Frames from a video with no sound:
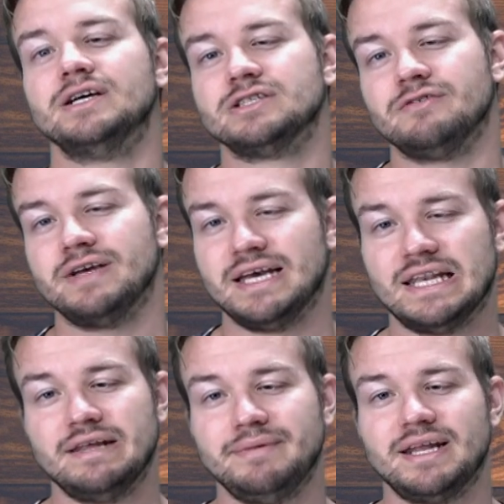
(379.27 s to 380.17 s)
So we
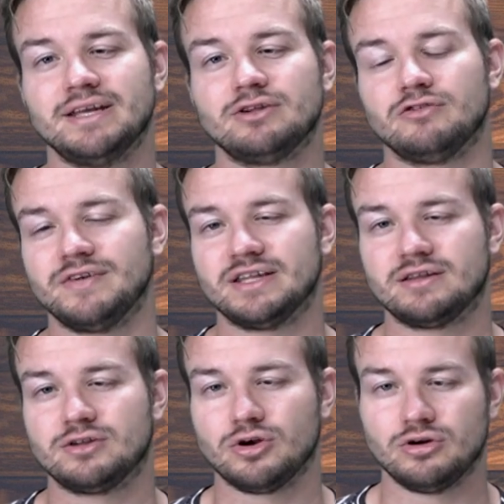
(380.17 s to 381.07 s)
eliminate or we
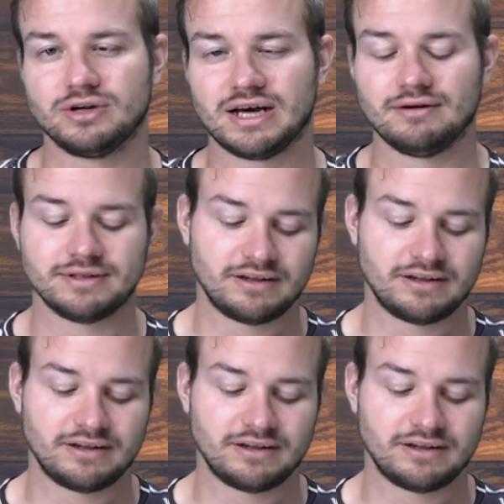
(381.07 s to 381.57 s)
turn down